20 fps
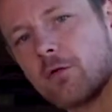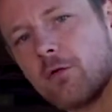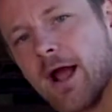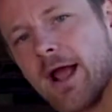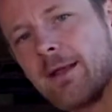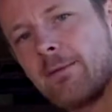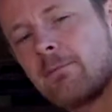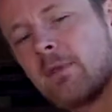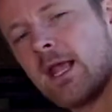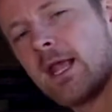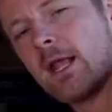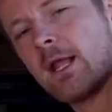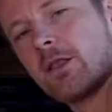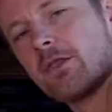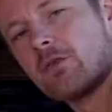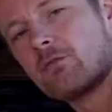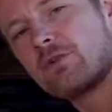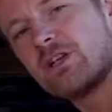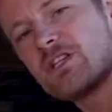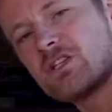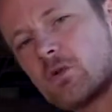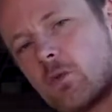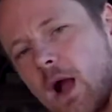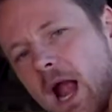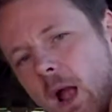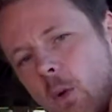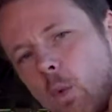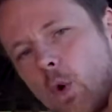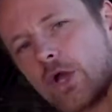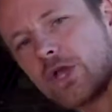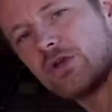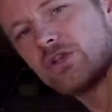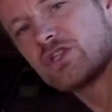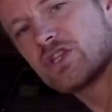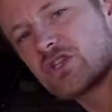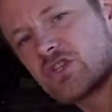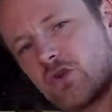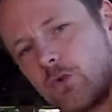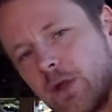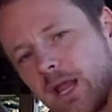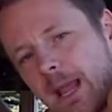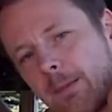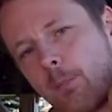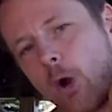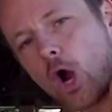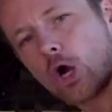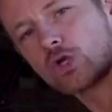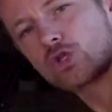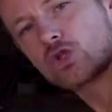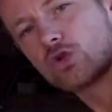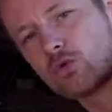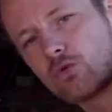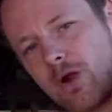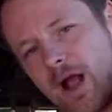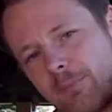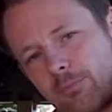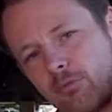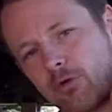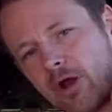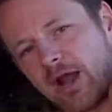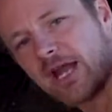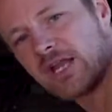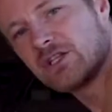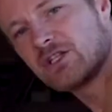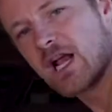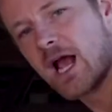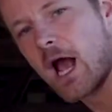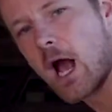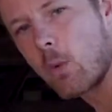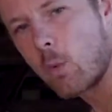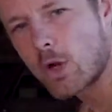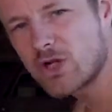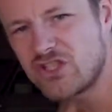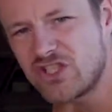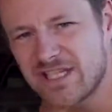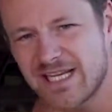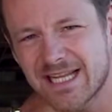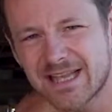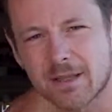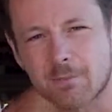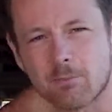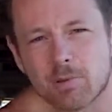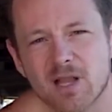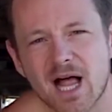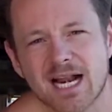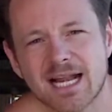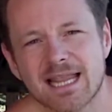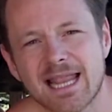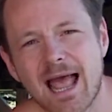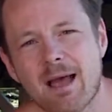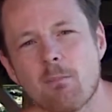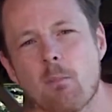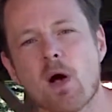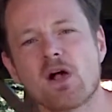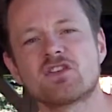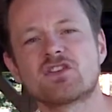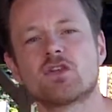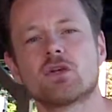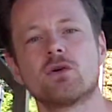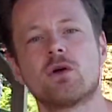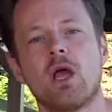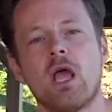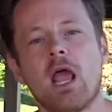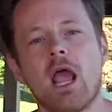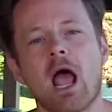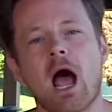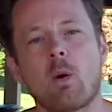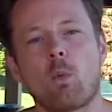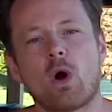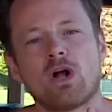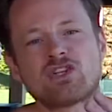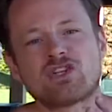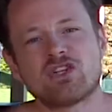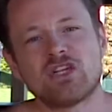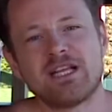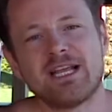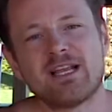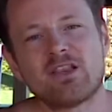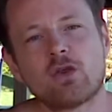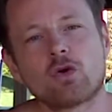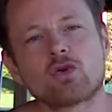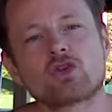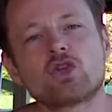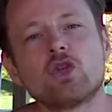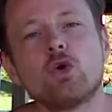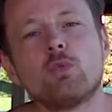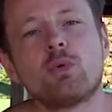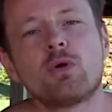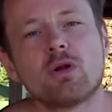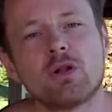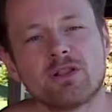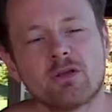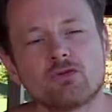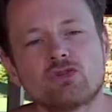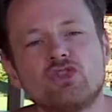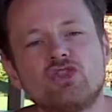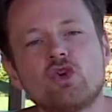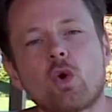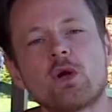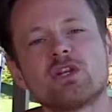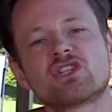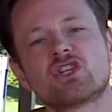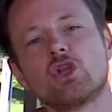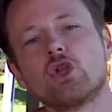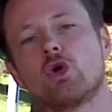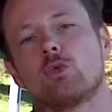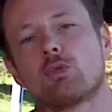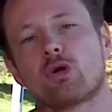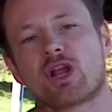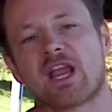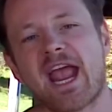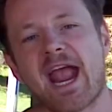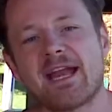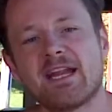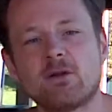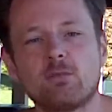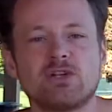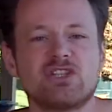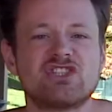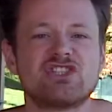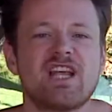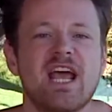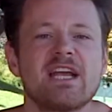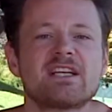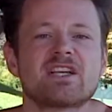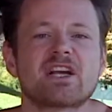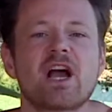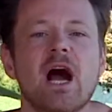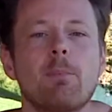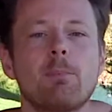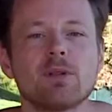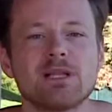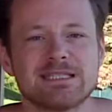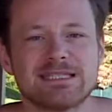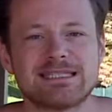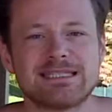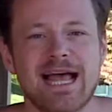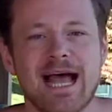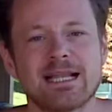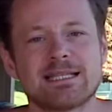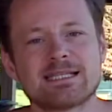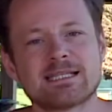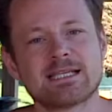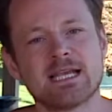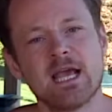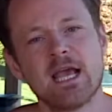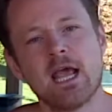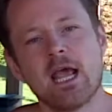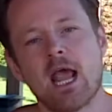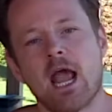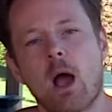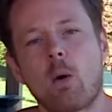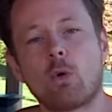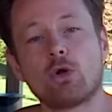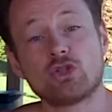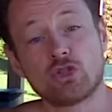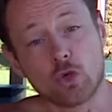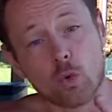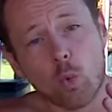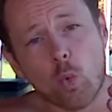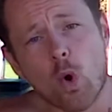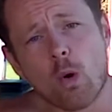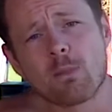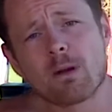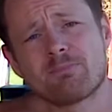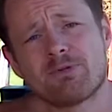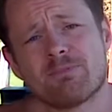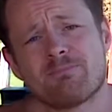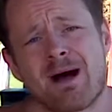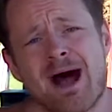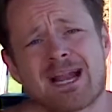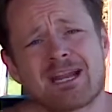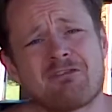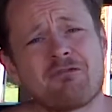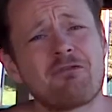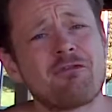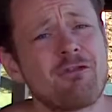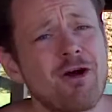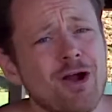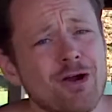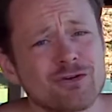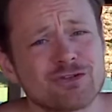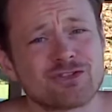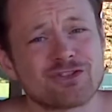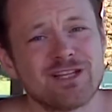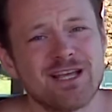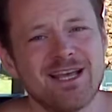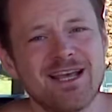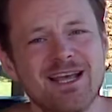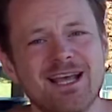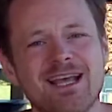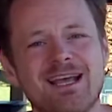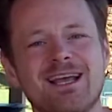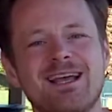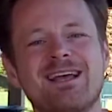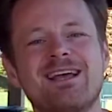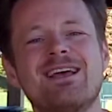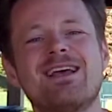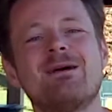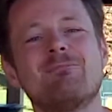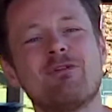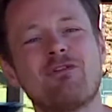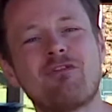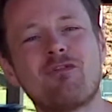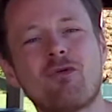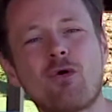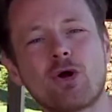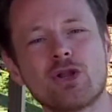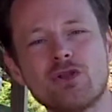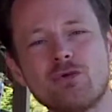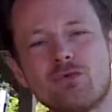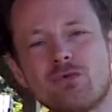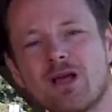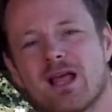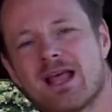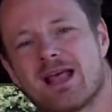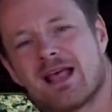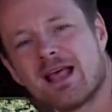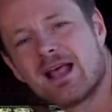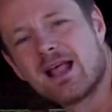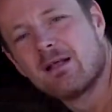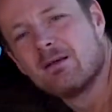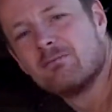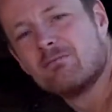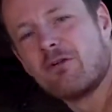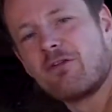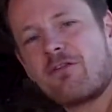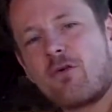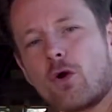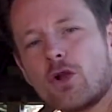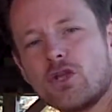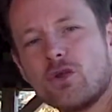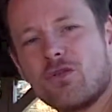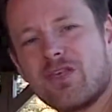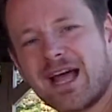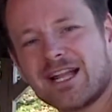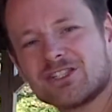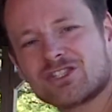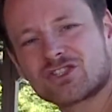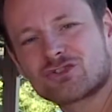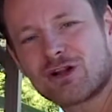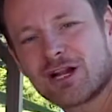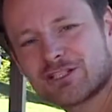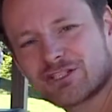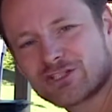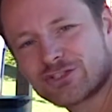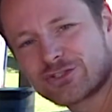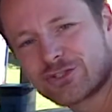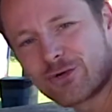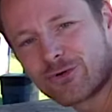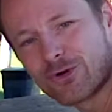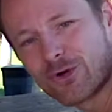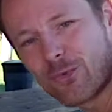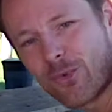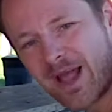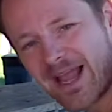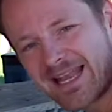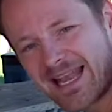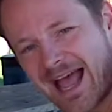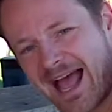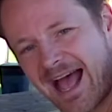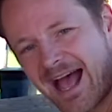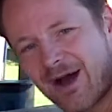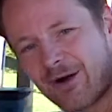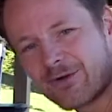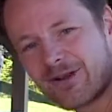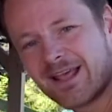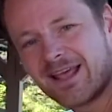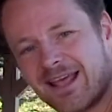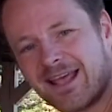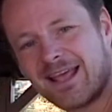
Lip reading: right? The reason why I want you just doing a partial rep range, I want you to get the blood in that muscle. I want you to get those joints lubricated, which takes a couple of sets. I want you to warm up your body first before you then stretch your shoulder way down.